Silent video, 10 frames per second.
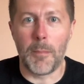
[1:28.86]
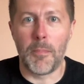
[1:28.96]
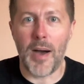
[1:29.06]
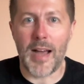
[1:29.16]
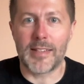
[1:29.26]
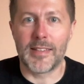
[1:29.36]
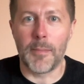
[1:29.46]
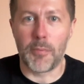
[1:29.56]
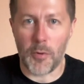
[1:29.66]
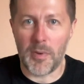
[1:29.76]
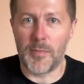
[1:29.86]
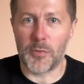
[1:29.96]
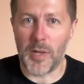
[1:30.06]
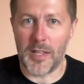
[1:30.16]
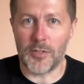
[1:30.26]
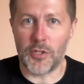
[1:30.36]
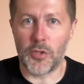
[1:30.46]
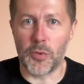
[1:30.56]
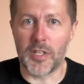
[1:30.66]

but the problem is well understood.